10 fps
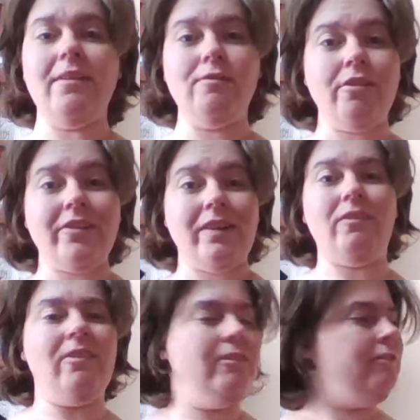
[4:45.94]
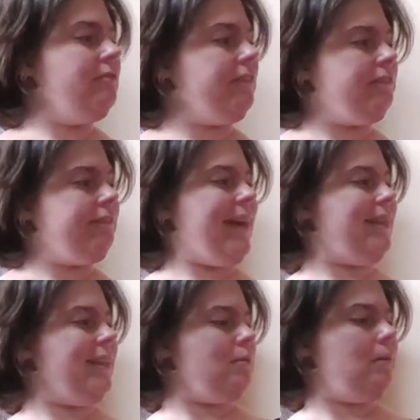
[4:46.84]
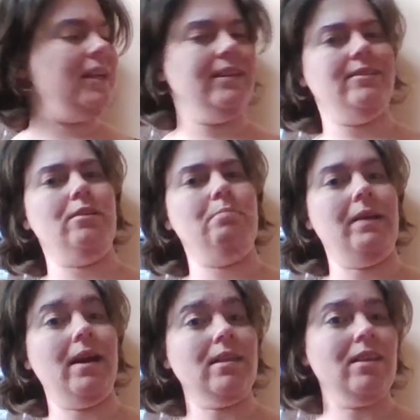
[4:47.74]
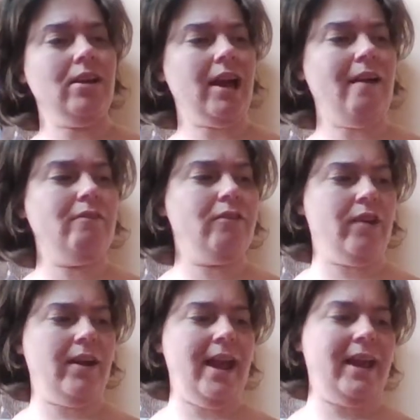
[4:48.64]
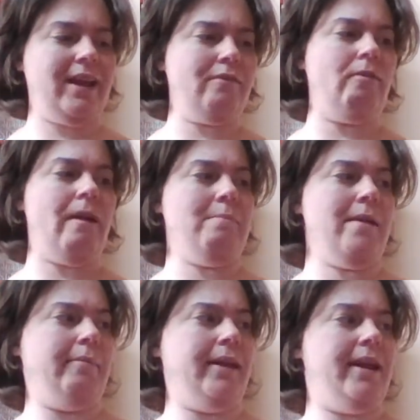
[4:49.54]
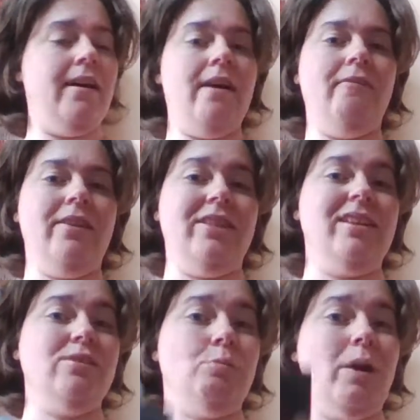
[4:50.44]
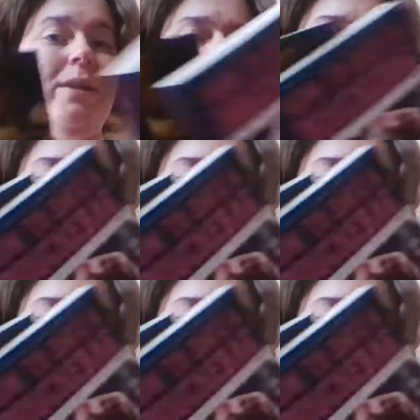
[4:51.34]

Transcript: I've already read this one. So be on the lookout for a giveaway maybe with this one.